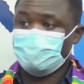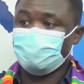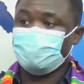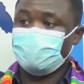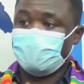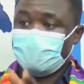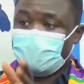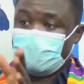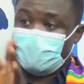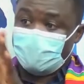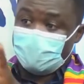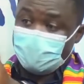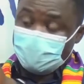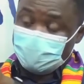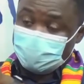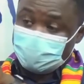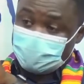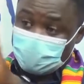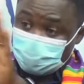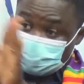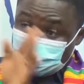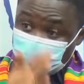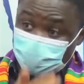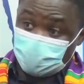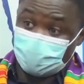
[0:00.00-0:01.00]
But in
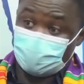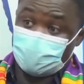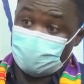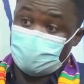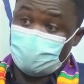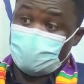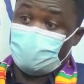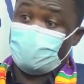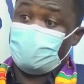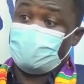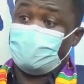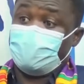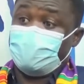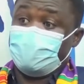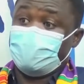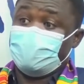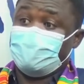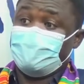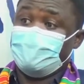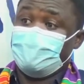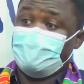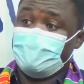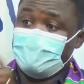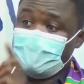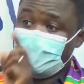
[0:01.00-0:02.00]
terms of the reporting,
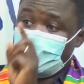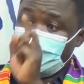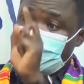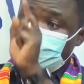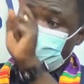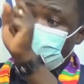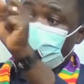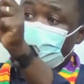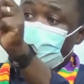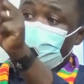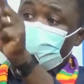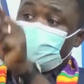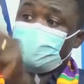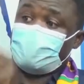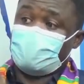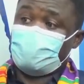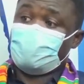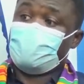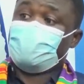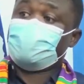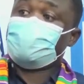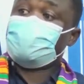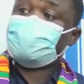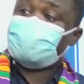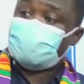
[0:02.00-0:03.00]
everything is
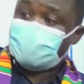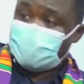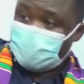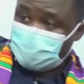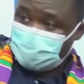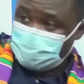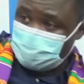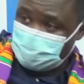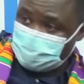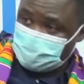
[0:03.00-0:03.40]
coming from